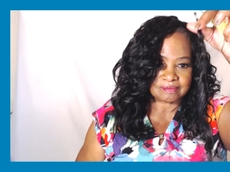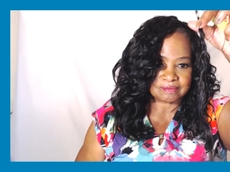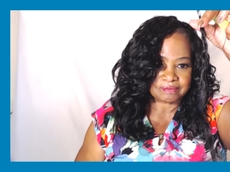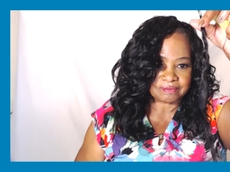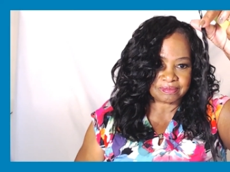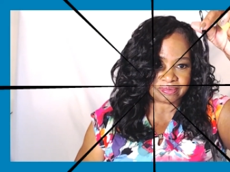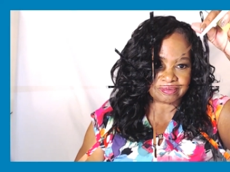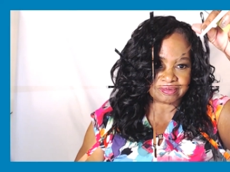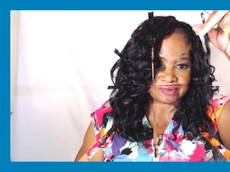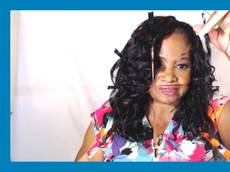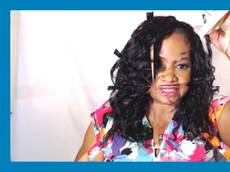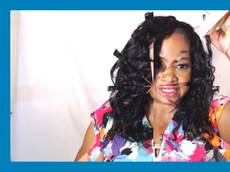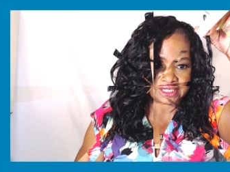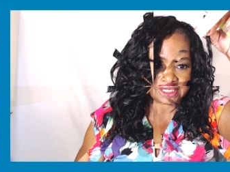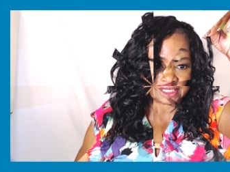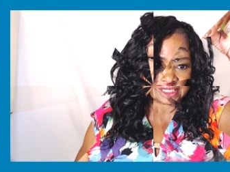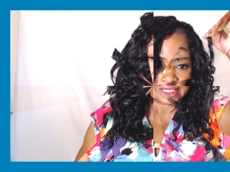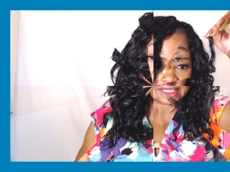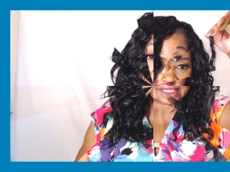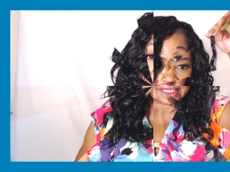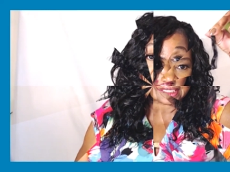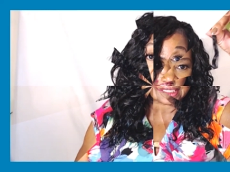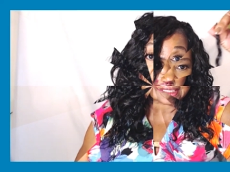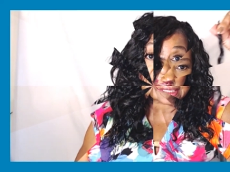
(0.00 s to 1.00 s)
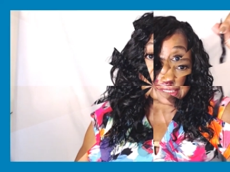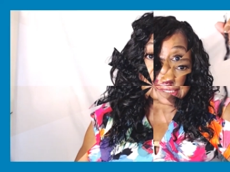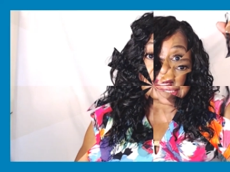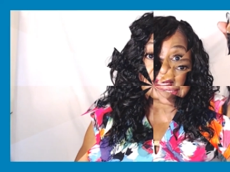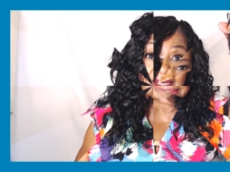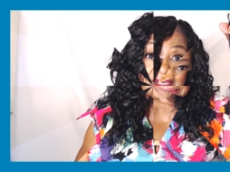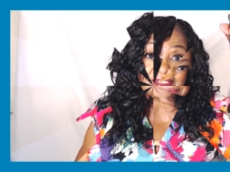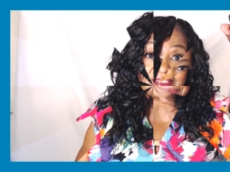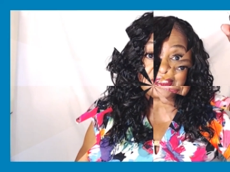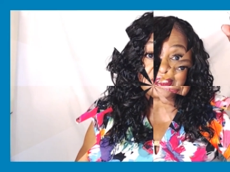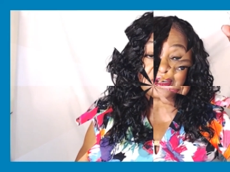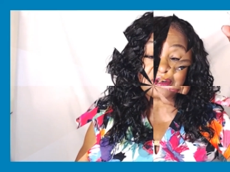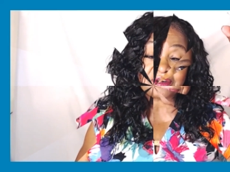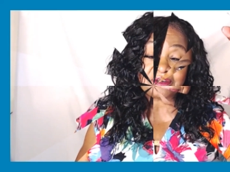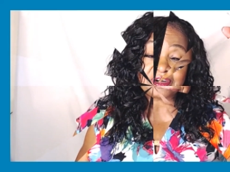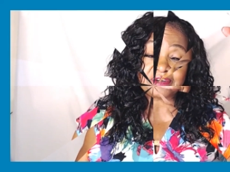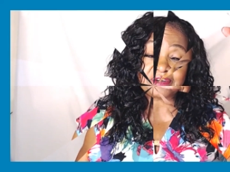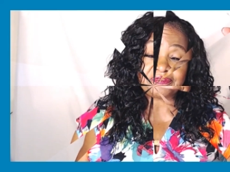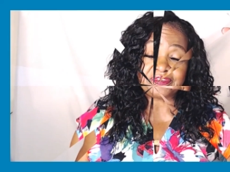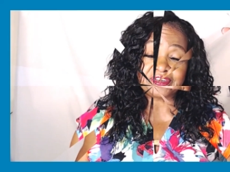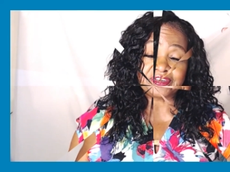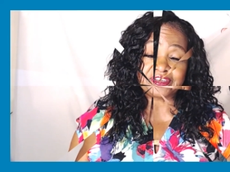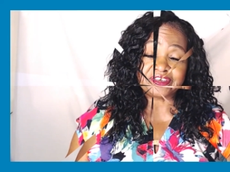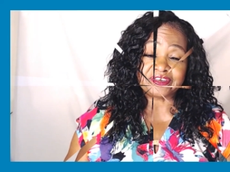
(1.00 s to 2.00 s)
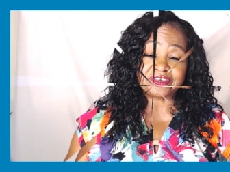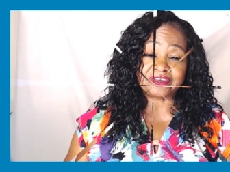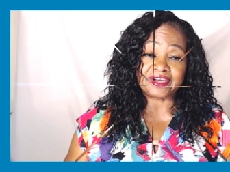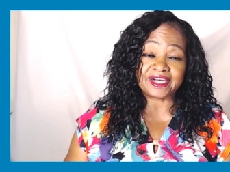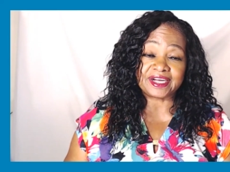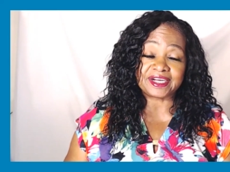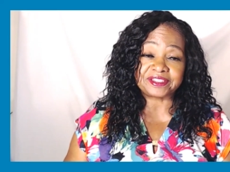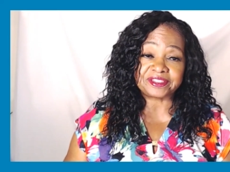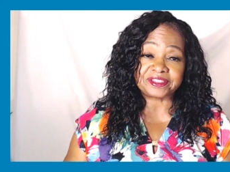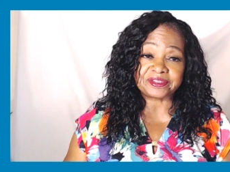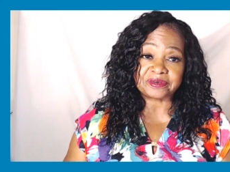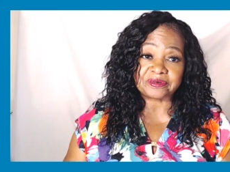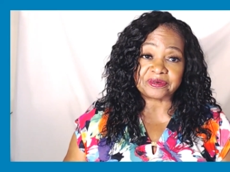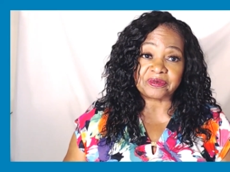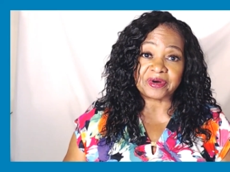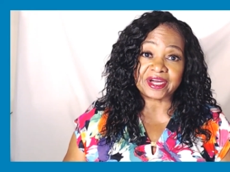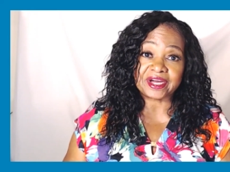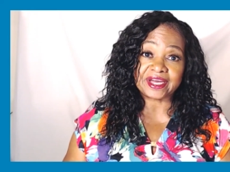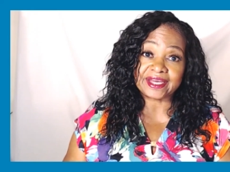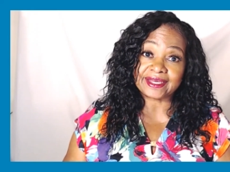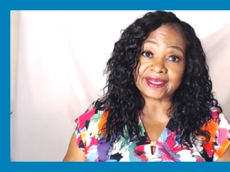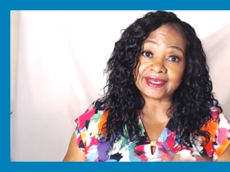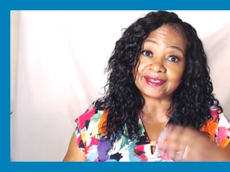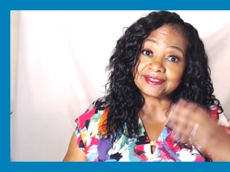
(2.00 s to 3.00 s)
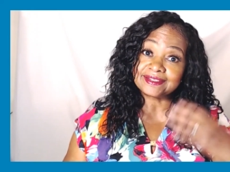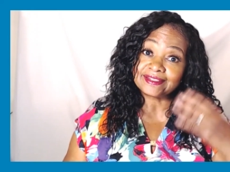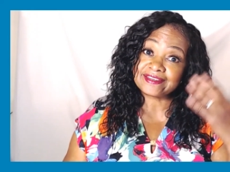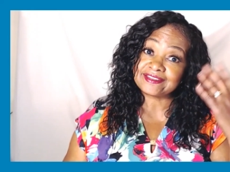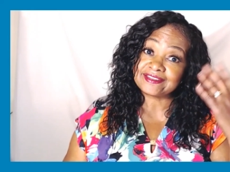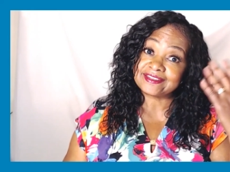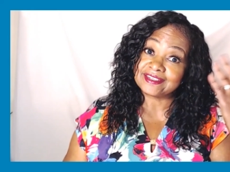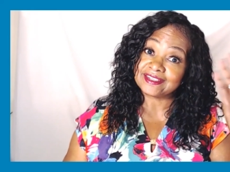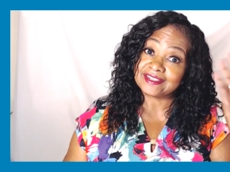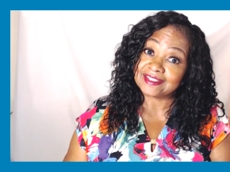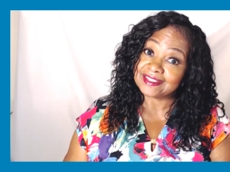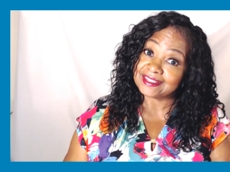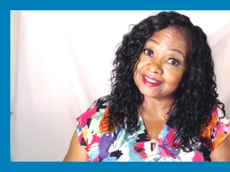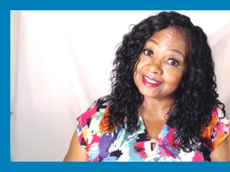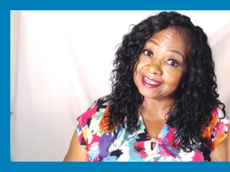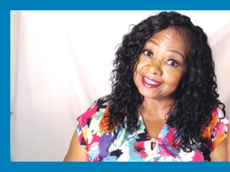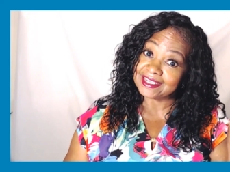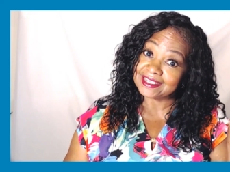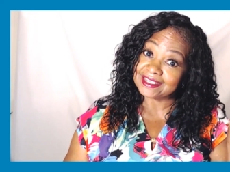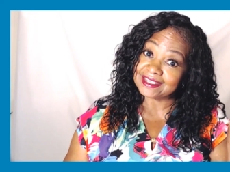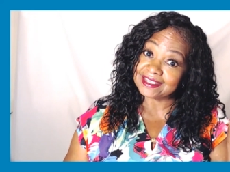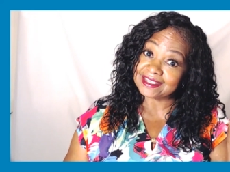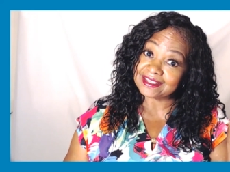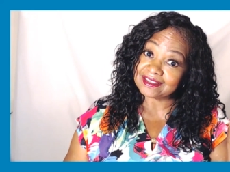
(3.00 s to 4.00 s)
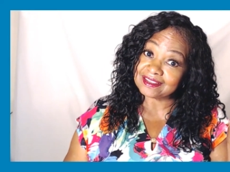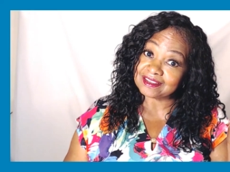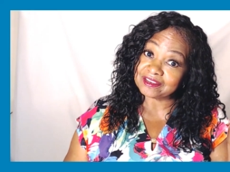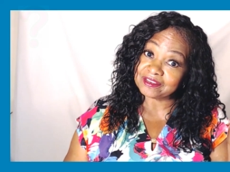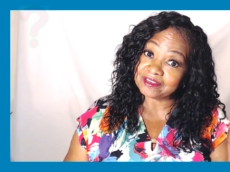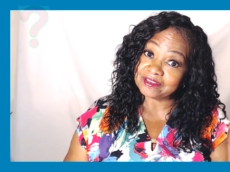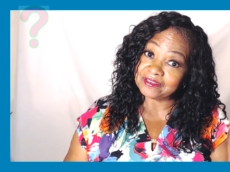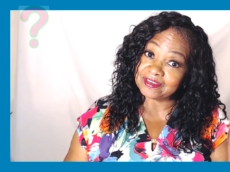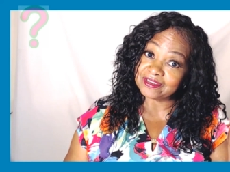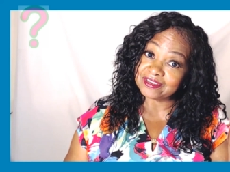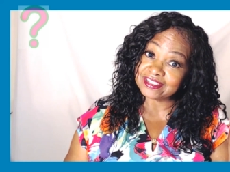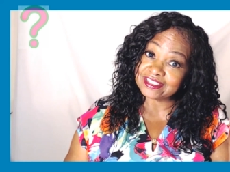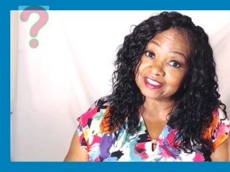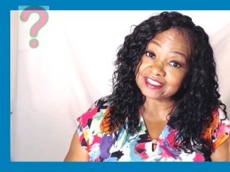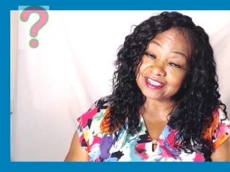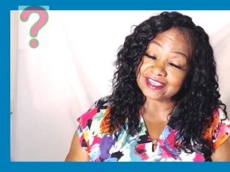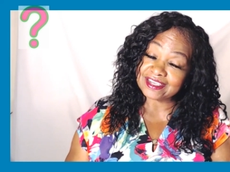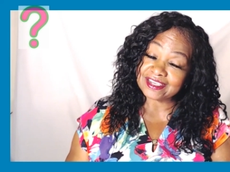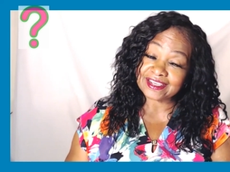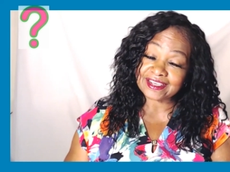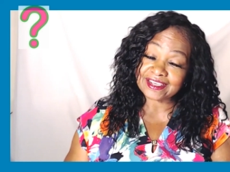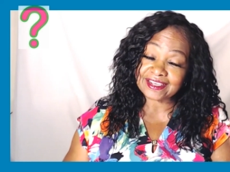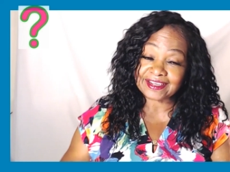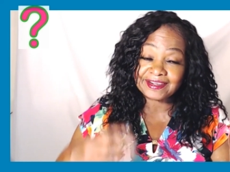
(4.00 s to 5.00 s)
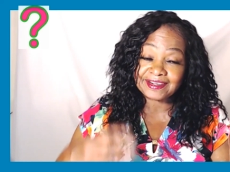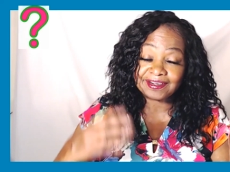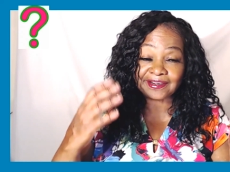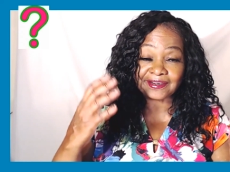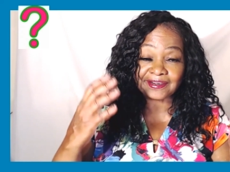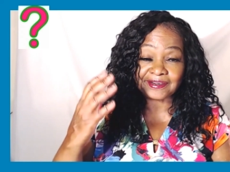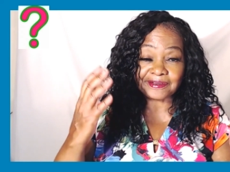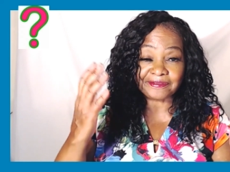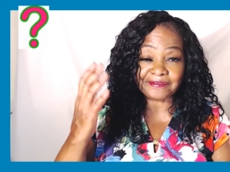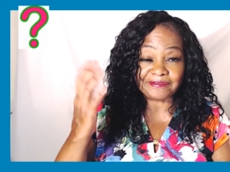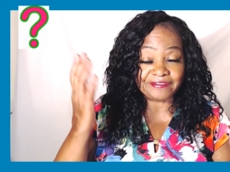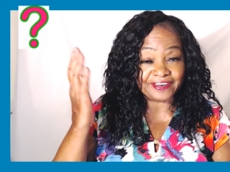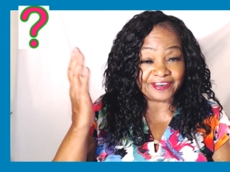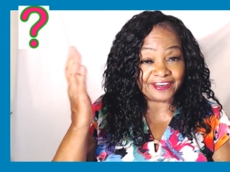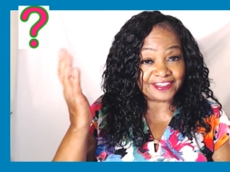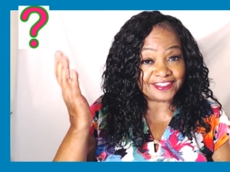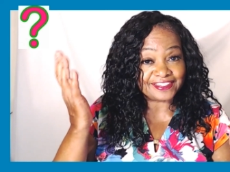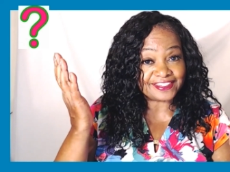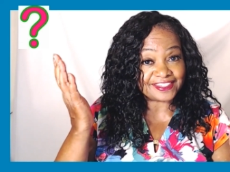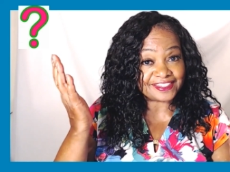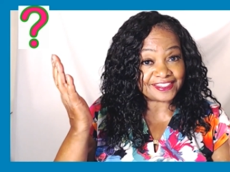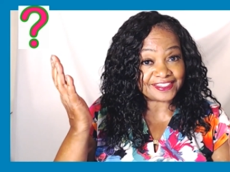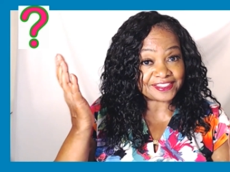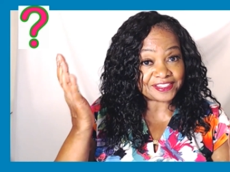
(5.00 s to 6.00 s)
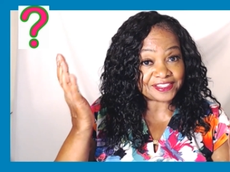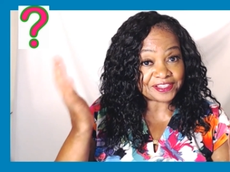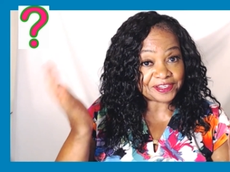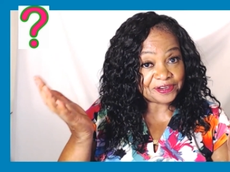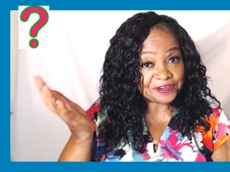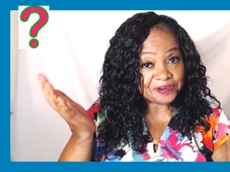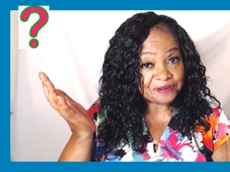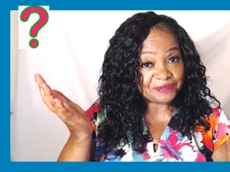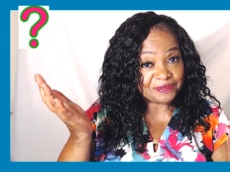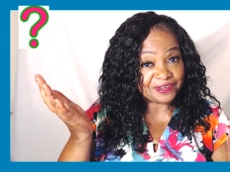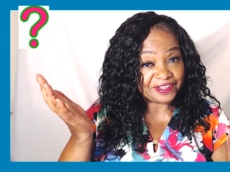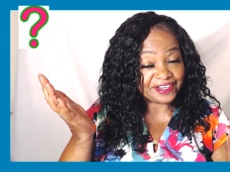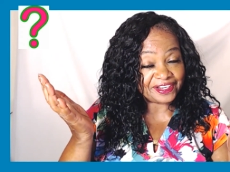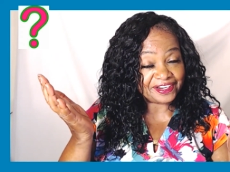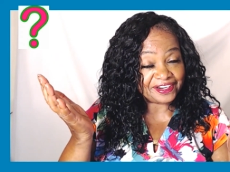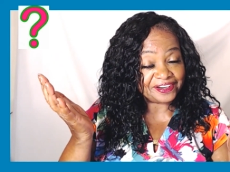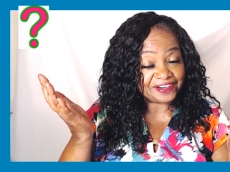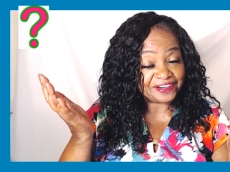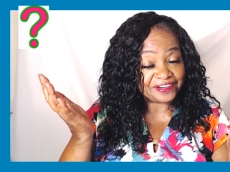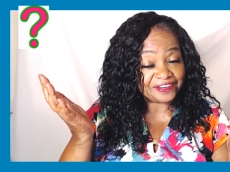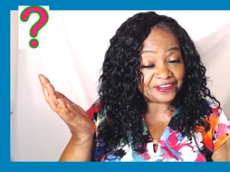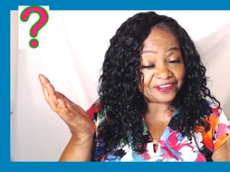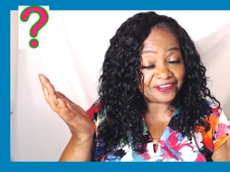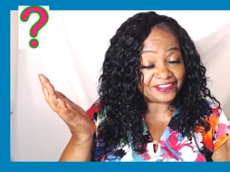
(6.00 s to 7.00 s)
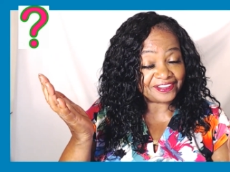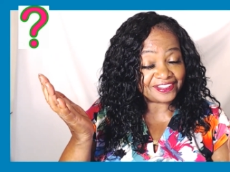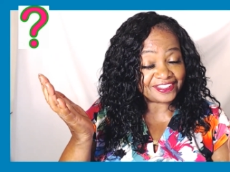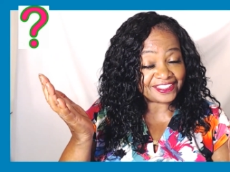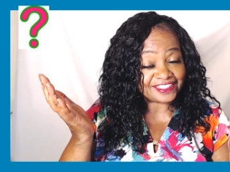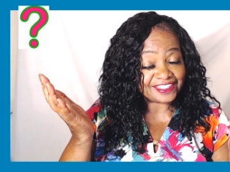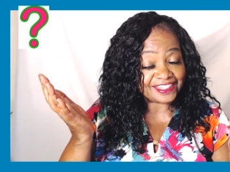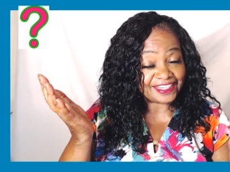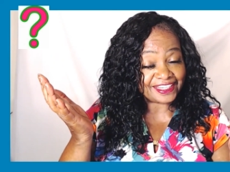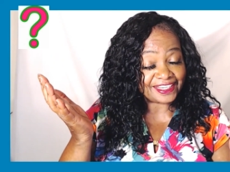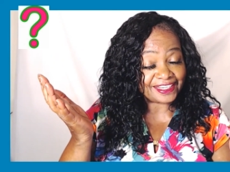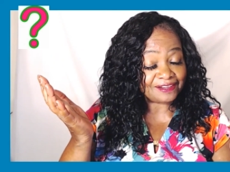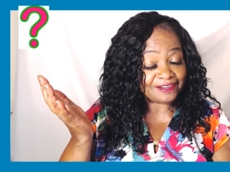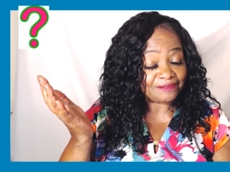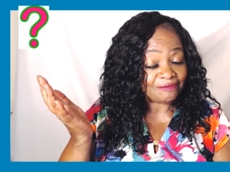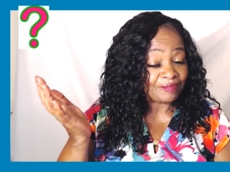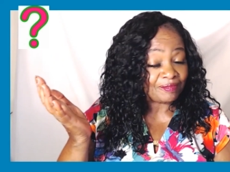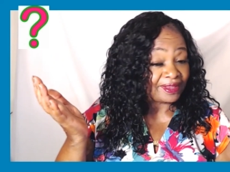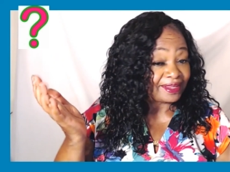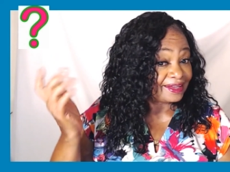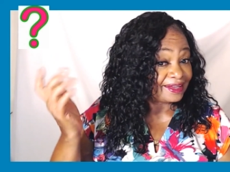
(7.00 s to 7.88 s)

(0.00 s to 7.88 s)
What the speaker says: Pretty easy. So if you're trying to weigh synthetic crochet hair versus human hair crochet,